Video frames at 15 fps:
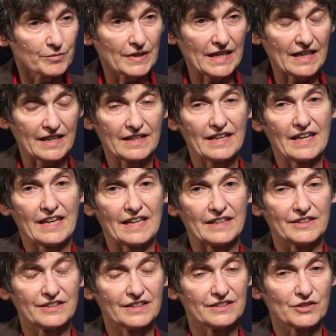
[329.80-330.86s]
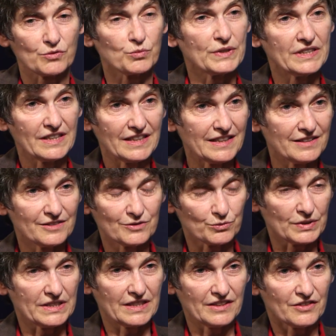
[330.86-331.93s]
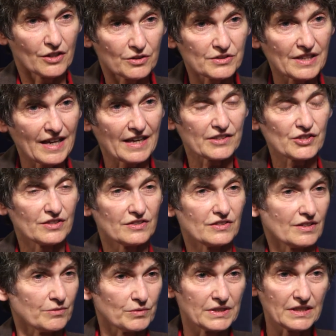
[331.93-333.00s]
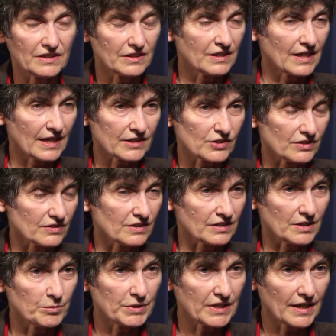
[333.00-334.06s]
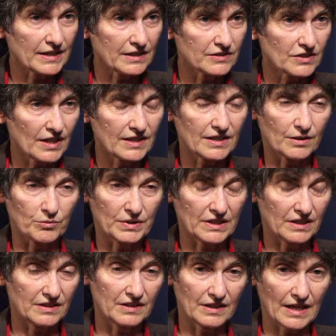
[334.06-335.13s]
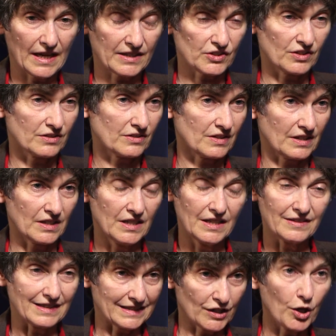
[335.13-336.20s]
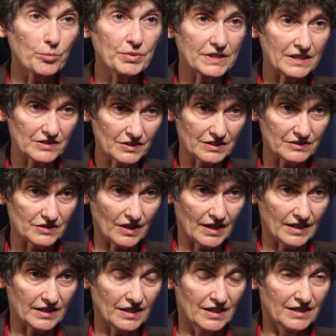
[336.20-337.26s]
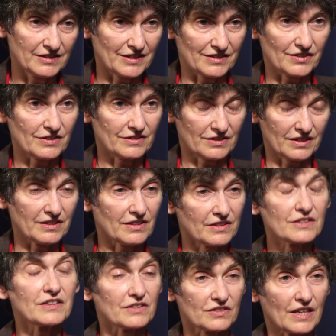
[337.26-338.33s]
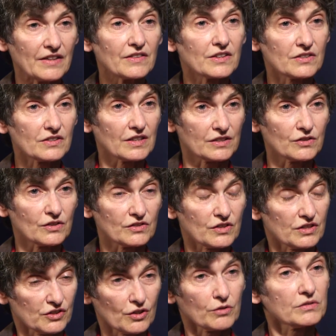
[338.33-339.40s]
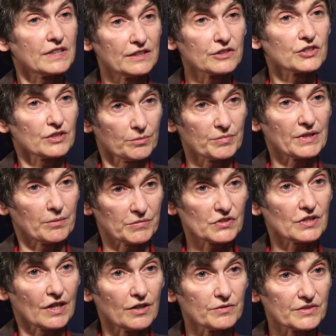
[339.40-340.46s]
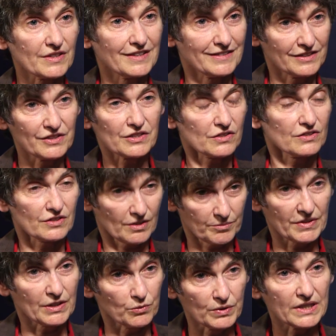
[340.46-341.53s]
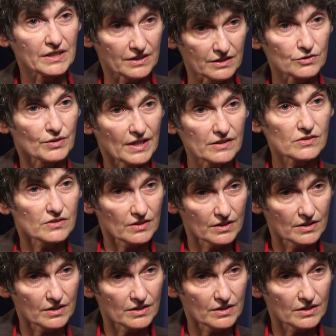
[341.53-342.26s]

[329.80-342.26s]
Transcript: And so we need those actions, and we need the actions that EPA can take, and we need the actions that companies can take to send the signal, to show leadership themselves, that this is something we can address.